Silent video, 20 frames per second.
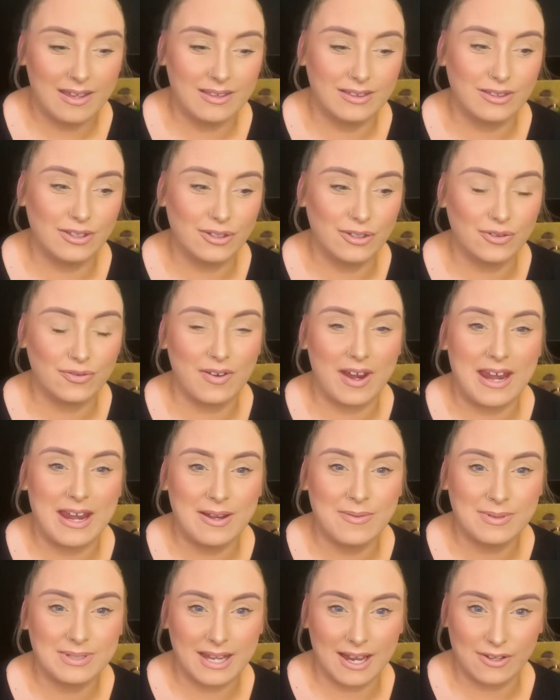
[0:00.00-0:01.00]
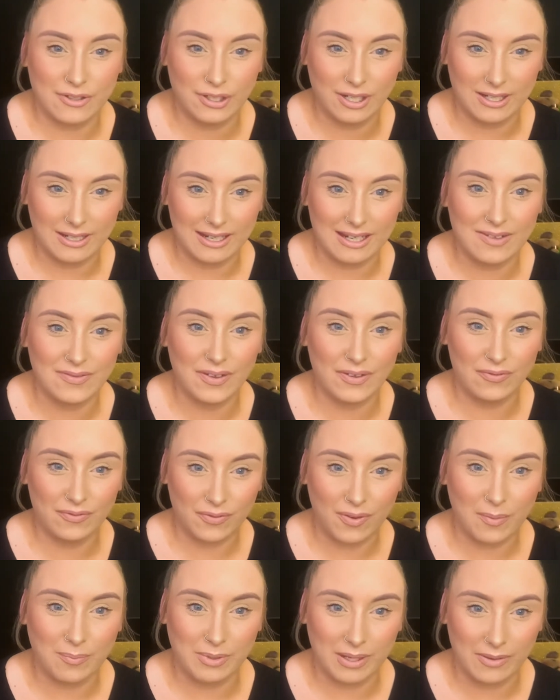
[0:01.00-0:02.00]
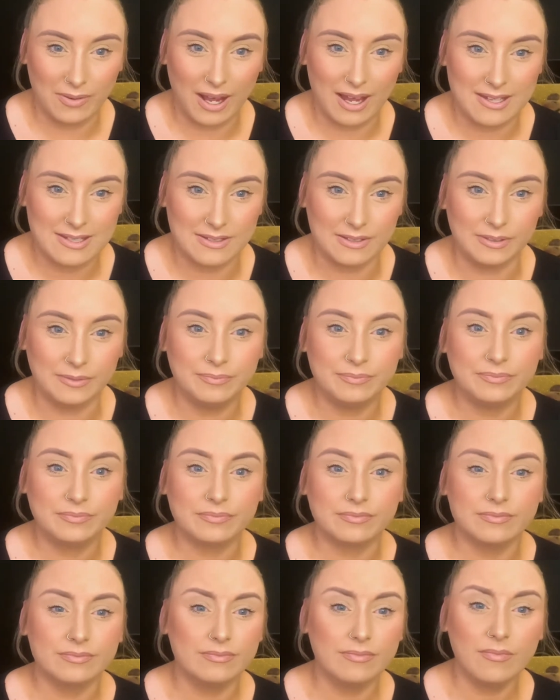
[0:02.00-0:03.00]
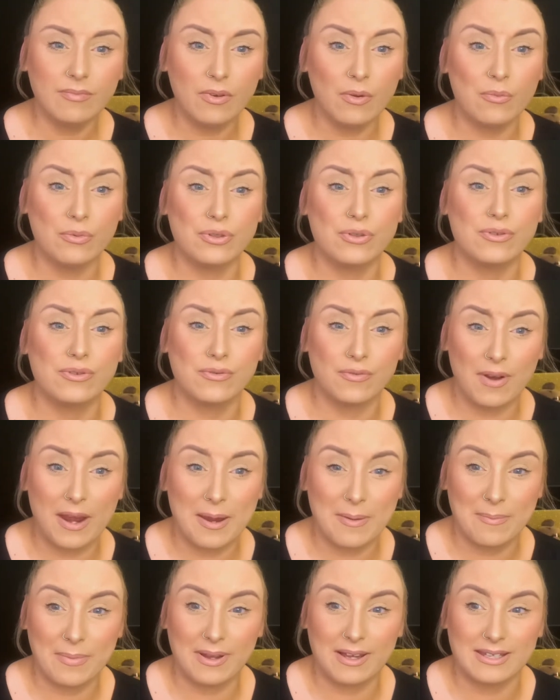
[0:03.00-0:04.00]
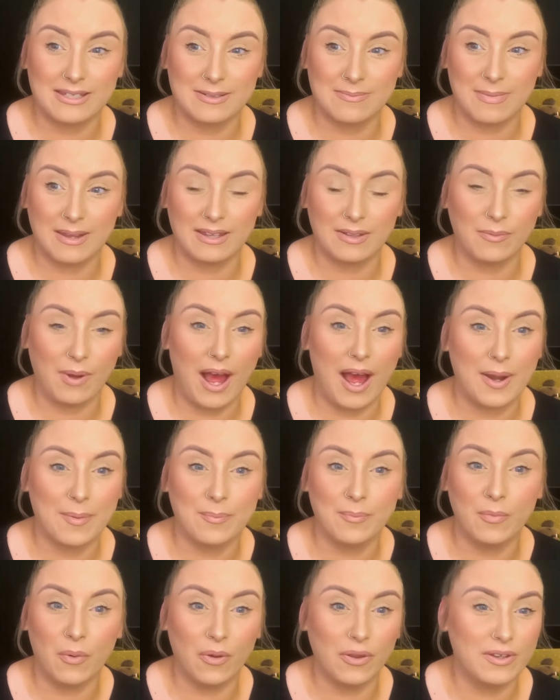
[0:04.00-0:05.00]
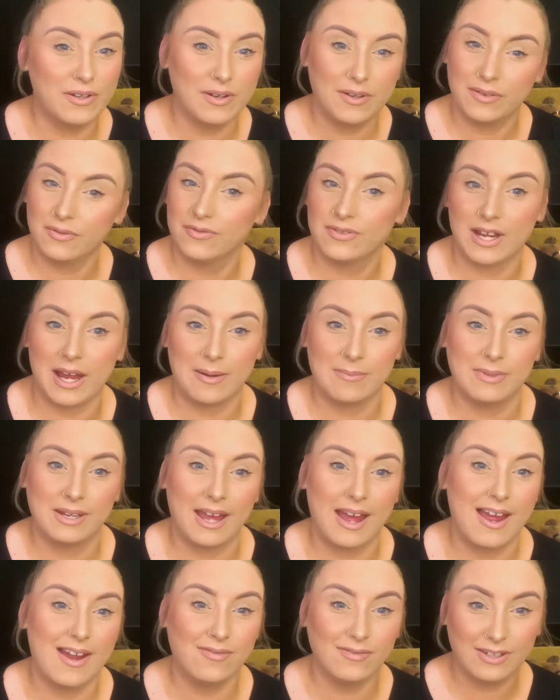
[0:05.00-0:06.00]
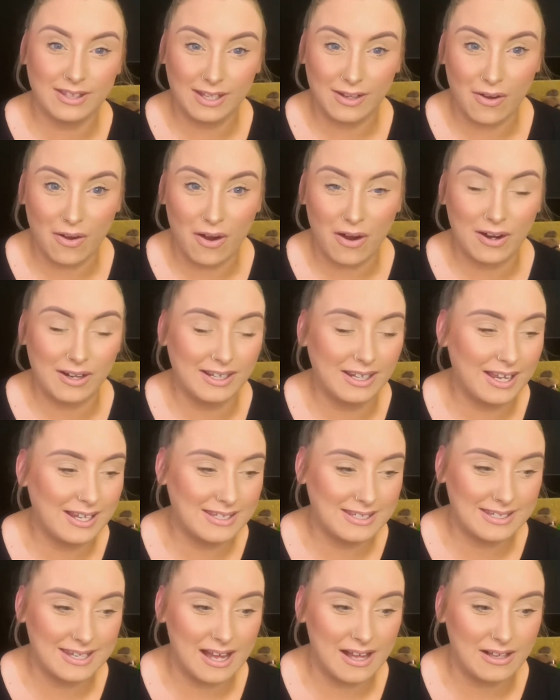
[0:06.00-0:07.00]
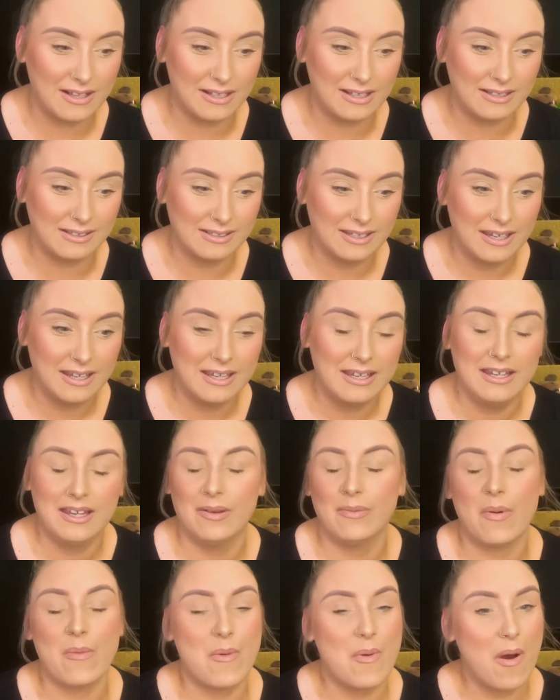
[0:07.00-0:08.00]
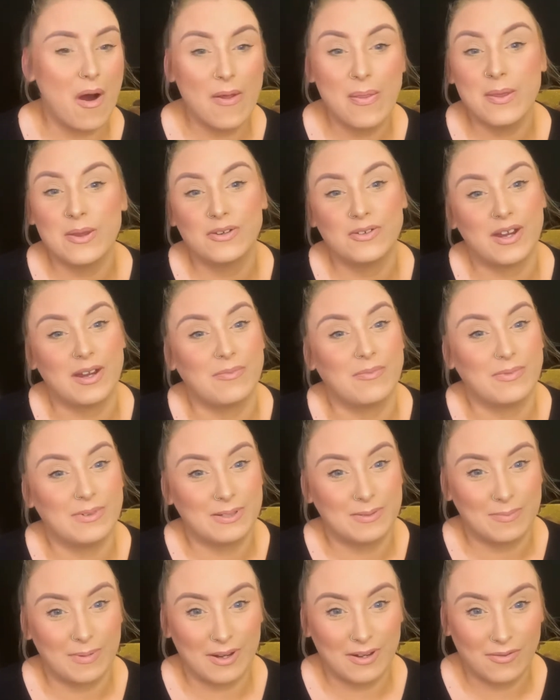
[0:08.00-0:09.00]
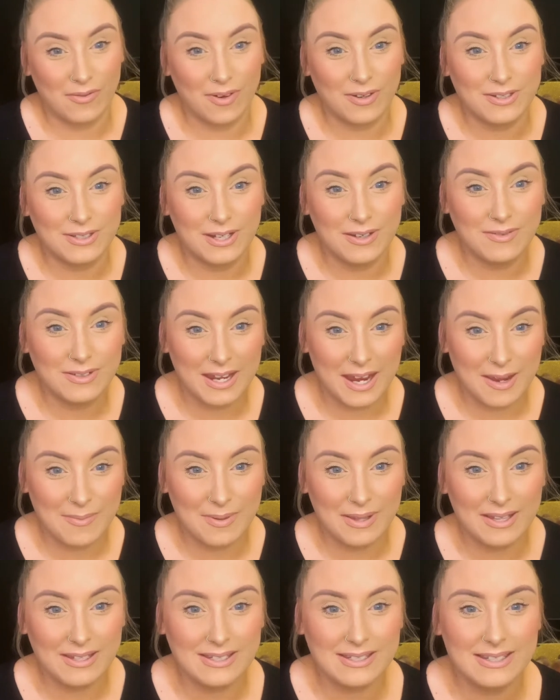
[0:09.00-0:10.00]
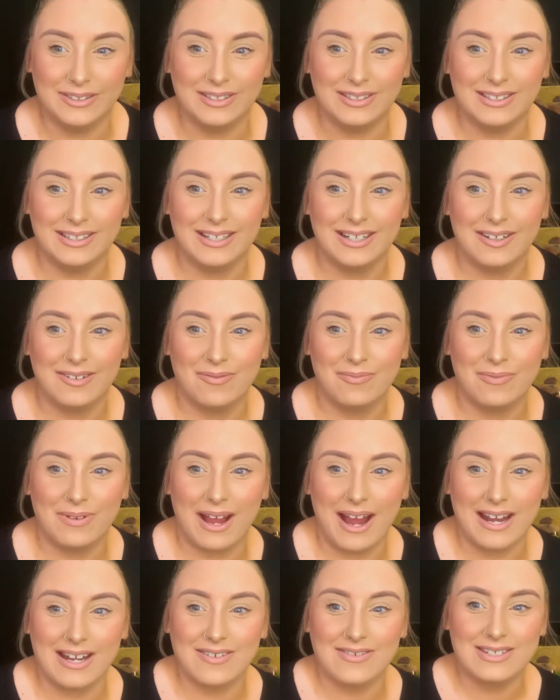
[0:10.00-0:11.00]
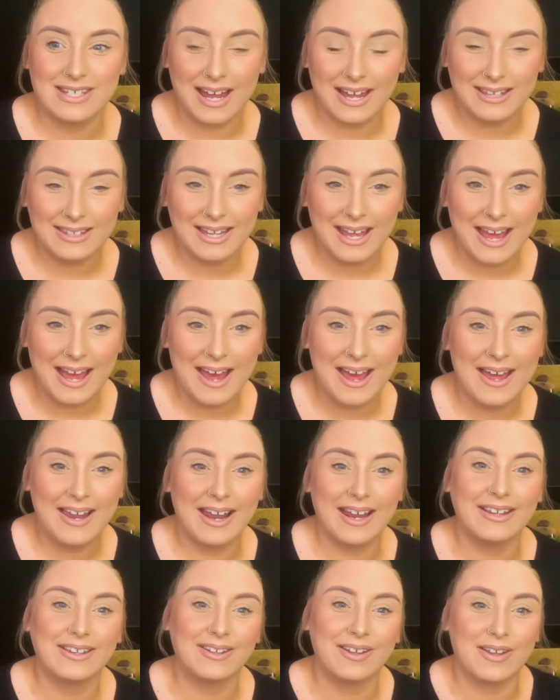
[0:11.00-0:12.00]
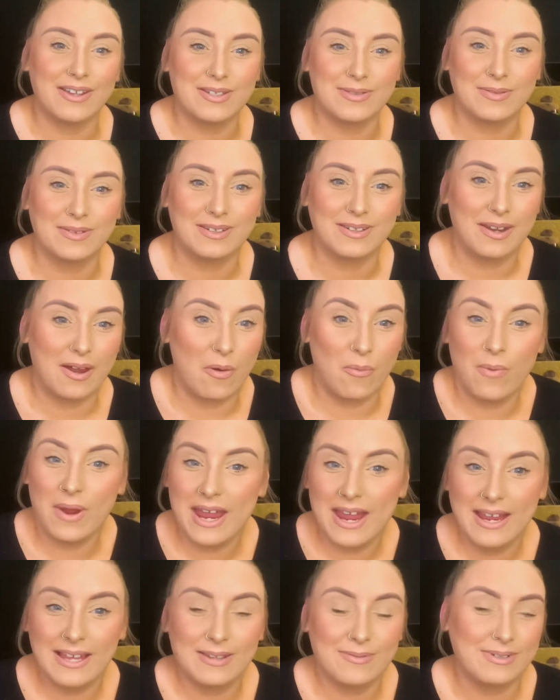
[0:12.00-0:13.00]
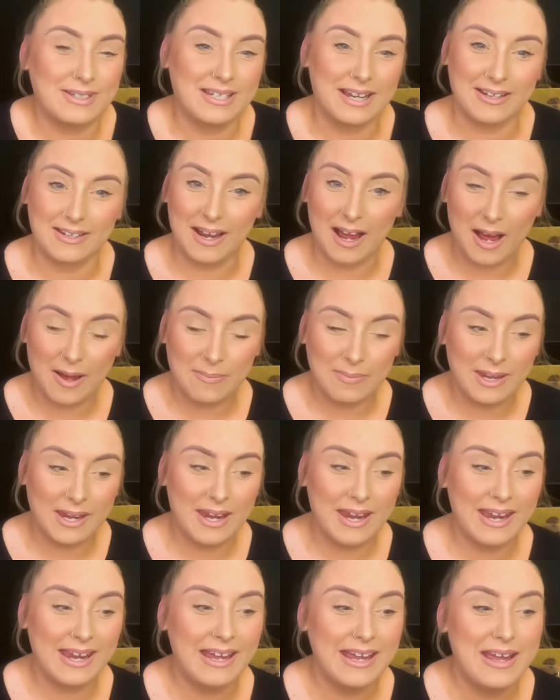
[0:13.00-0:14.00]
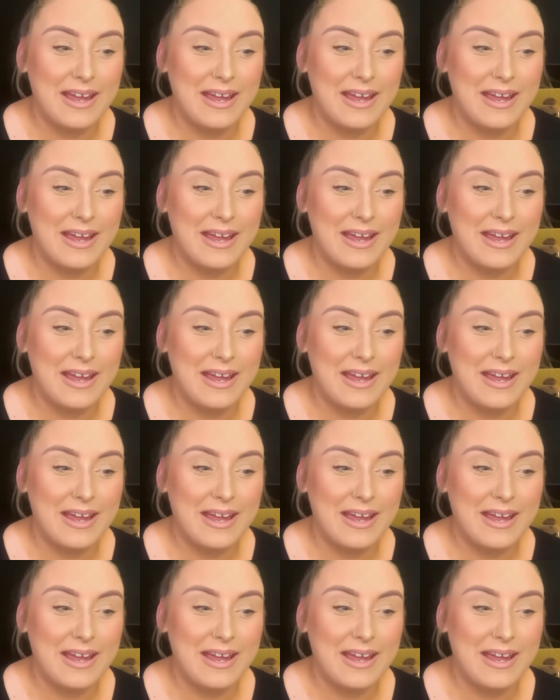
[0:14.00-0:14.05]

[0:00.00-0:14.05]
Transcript: The train was actually leaving from Newcastle, which was great because it meant that we had more than enough time to get everything on, get settled. When we were on the train, we were spread across two tables, but we kind of sat there, like the girls were awake, they were dead happy.